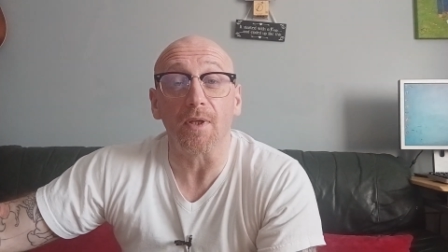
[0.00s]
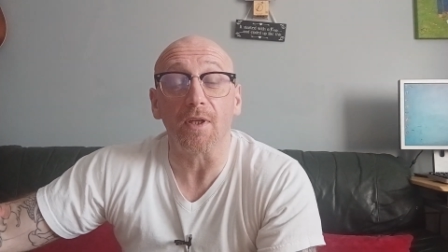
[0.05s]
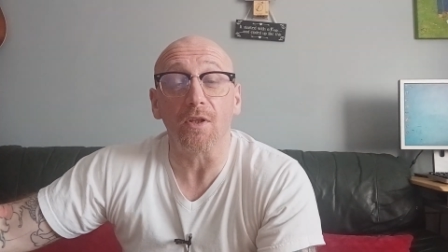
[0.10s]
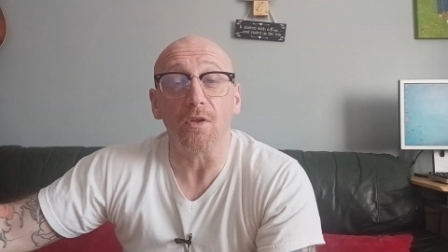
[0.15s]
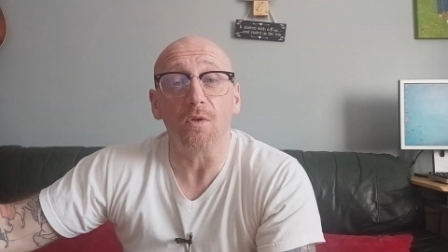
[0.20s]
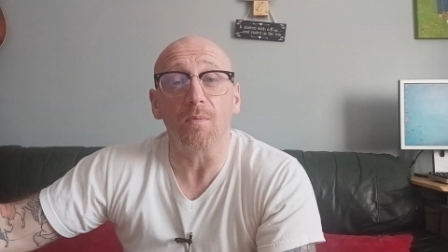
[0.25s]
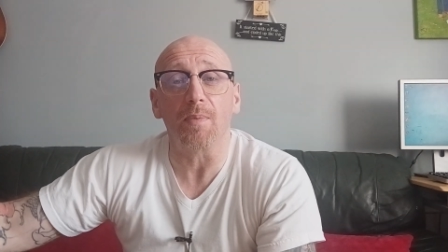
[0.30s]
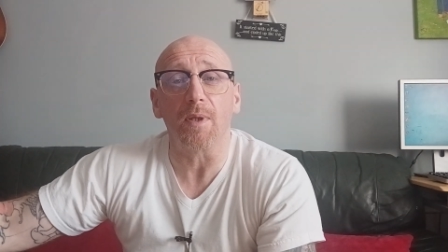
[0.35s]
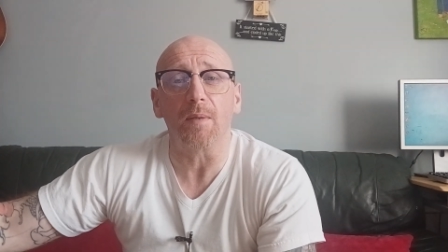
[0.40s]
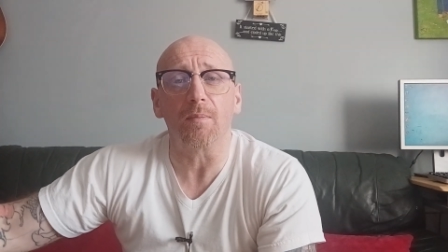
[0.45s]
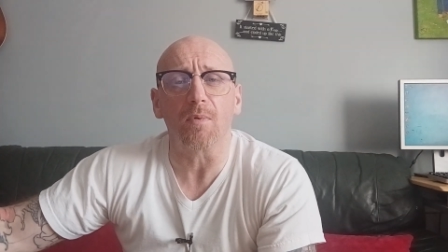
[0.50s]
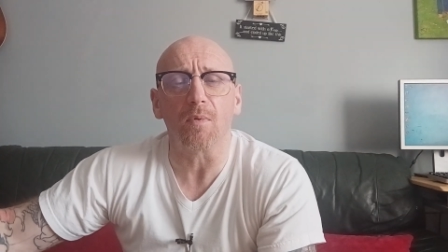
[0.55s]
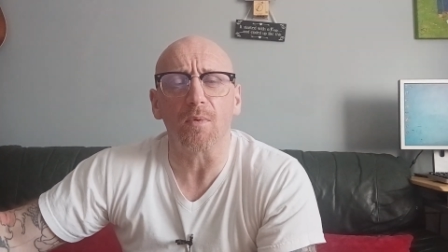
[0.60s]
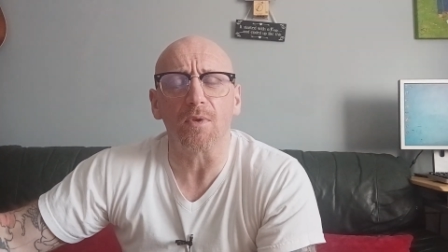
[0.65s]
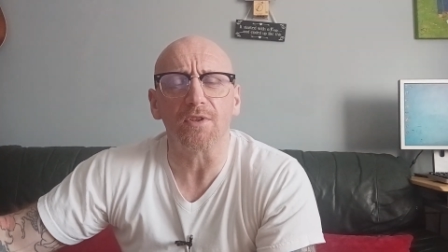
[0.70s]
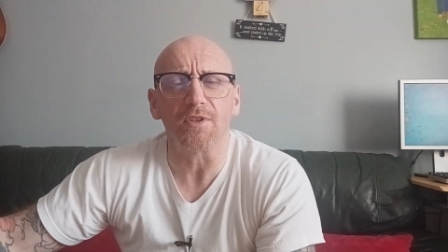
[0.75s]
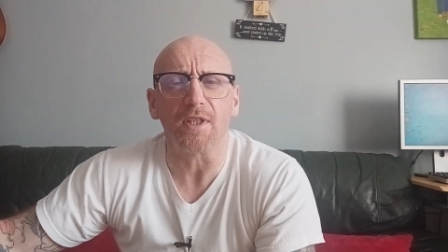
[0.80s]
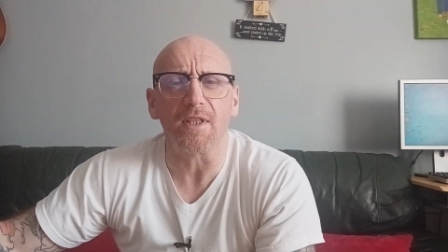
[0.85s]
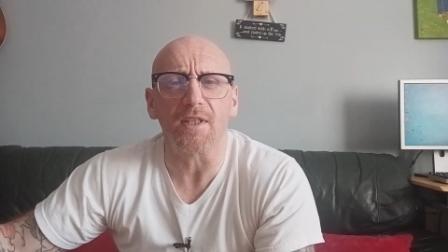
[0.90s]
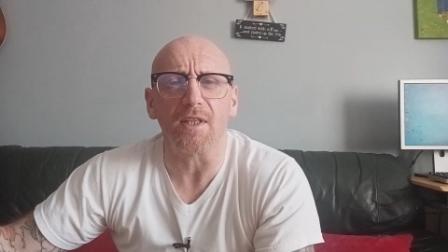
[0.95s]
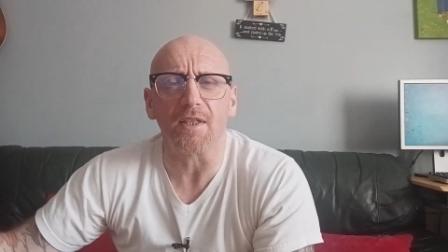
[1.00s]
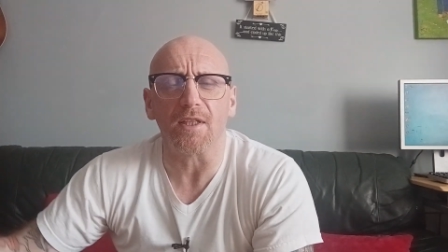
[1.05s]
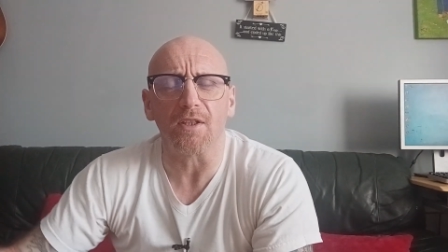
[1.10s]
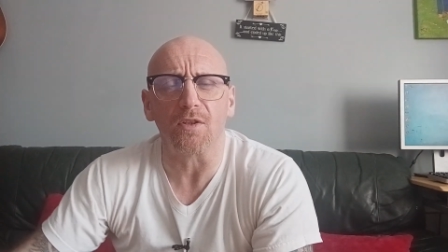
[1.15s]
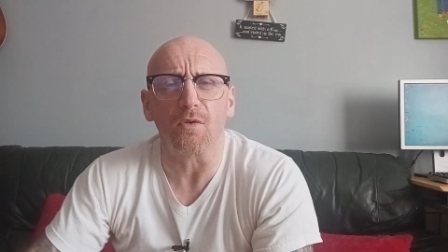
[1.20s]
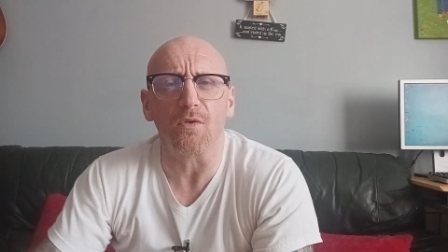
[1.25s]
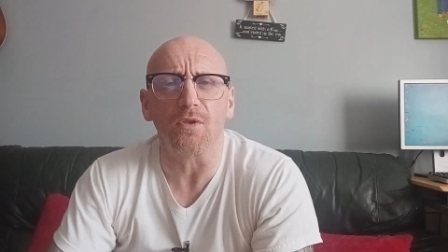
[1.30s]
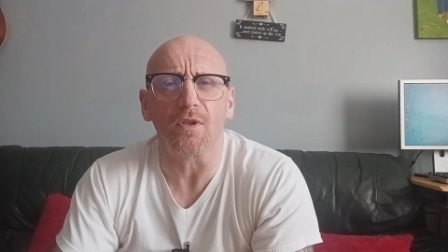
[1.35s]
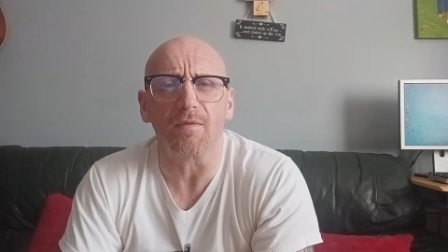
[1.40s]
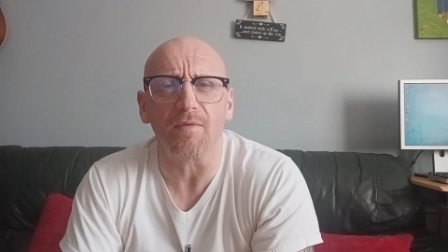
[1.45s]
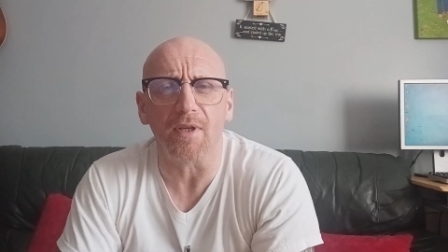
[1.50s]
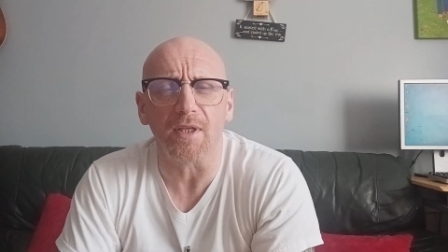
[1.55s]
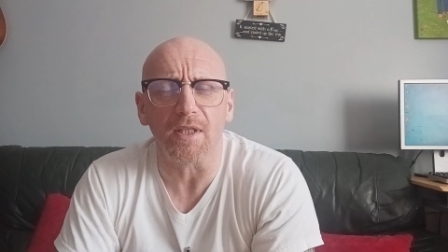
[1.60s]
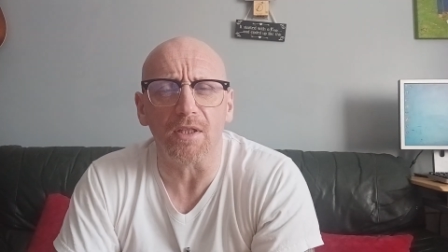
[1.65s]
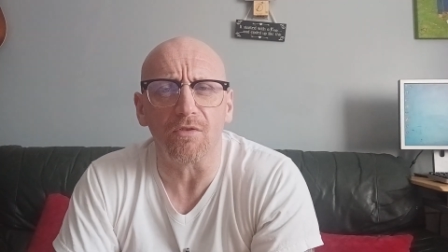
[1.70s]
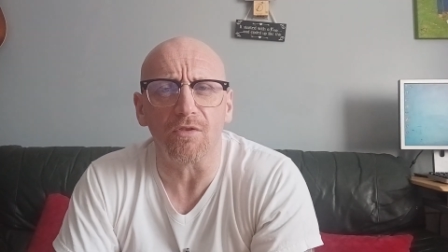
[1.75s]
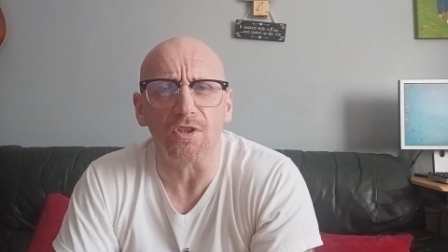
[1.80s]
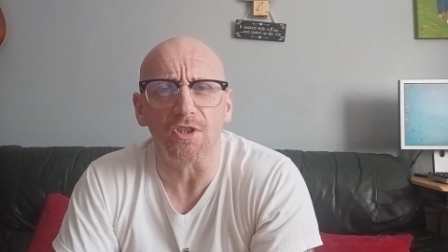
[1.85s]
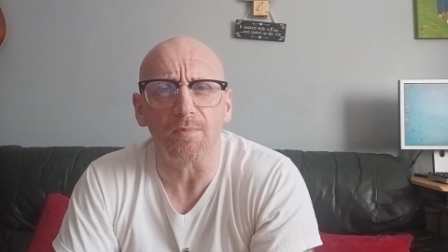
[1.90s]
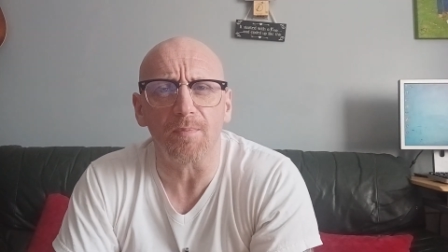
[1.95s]
And I know people will say that I don't have
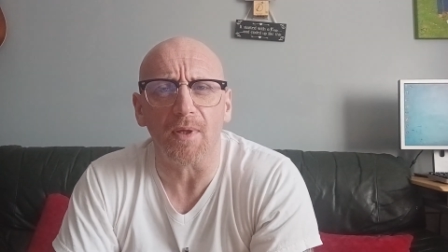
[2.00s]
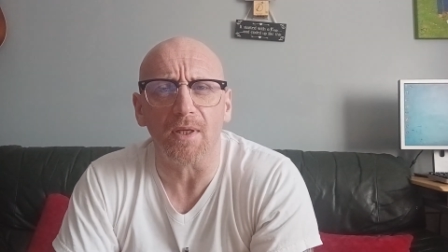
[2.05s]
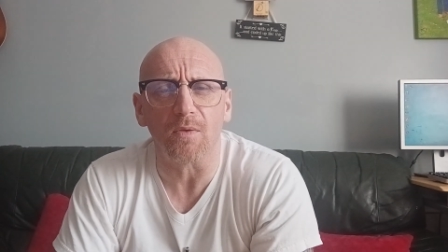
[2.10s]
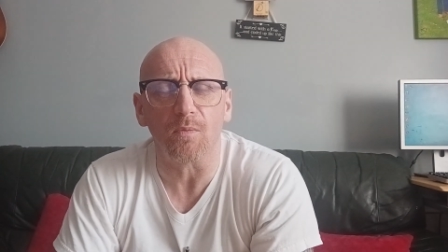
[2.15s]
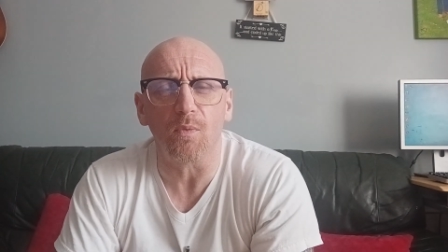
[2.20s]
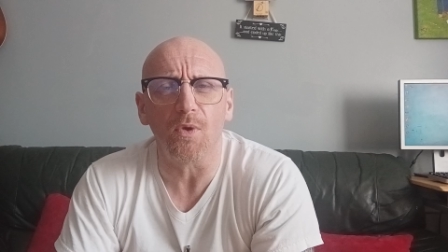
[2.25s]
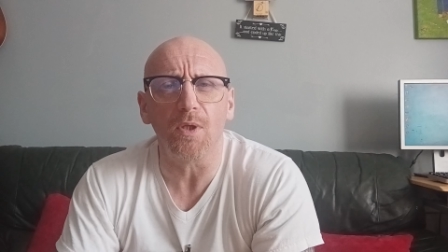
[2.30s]
any respect.